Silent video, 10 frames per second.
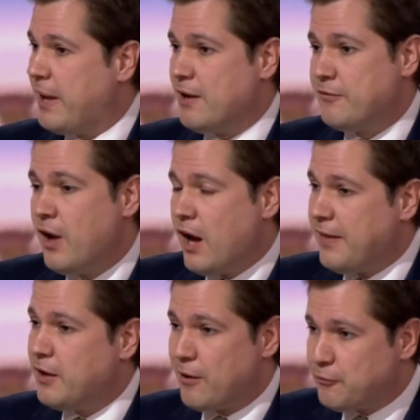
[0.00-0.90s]
We have, I
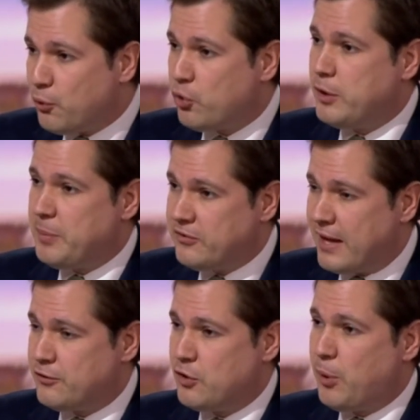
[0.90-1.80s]
think, around
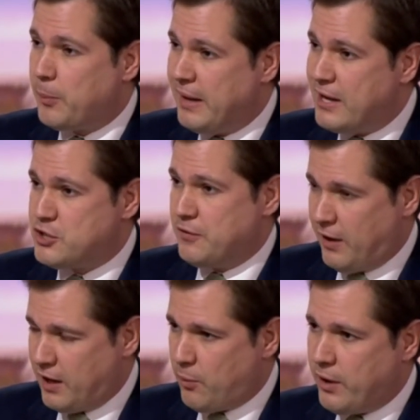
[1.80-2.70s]
40% of the population of the
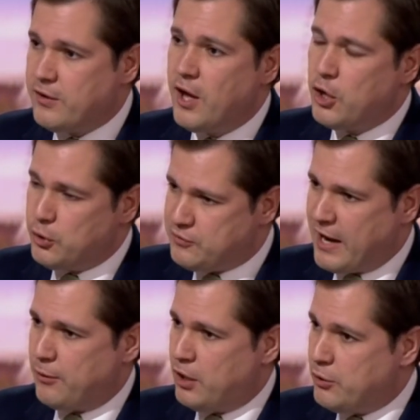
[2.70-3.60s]
Isle of Wight who've
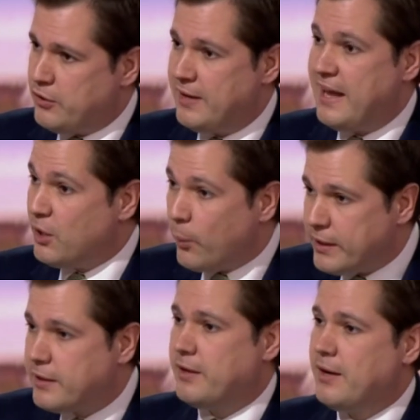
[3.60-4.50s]
downloaded it in a
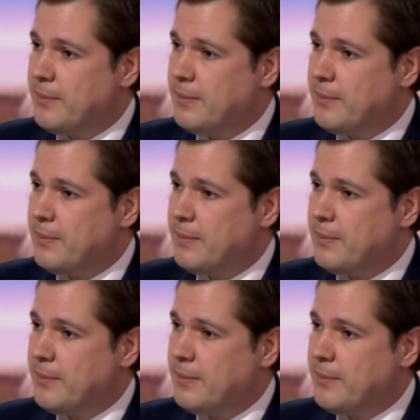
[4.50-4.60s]
week.